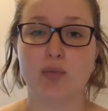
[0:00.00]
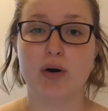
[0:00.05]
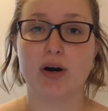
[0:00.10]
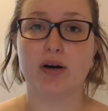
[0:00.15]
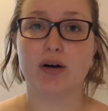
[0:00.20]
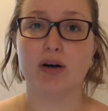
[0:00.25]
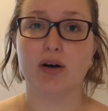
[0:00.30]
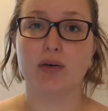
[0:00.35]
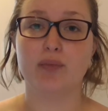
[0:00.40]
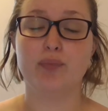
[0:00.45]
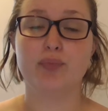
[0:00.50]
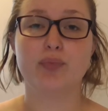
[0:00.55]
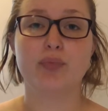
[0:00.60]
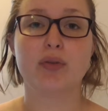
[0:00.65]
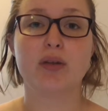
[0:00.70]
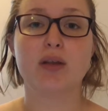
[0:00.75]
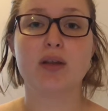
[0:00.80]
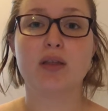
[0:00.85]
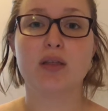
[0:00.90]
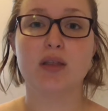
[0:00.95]
where
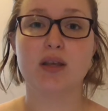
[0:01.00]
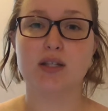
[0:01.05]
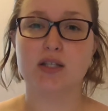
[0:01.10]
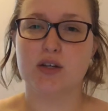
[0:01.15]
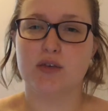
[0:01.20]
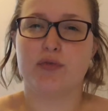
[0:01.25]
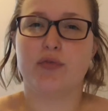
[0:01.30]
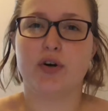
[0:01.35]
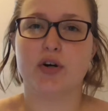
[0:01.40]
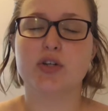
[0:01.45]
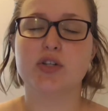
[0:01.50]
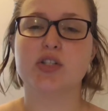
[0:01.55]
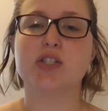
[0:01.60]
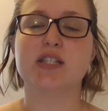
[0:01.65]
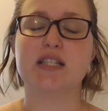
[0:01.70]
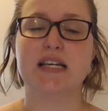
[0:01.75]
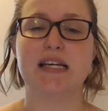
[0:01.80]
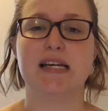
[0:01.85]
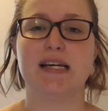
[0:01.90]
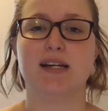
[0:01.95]
is the first
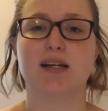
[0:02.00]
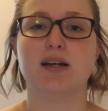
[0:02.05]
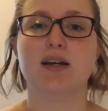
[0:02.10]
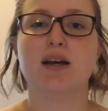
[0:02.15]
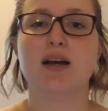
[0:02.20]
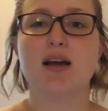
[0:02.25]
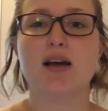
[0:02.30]
scene,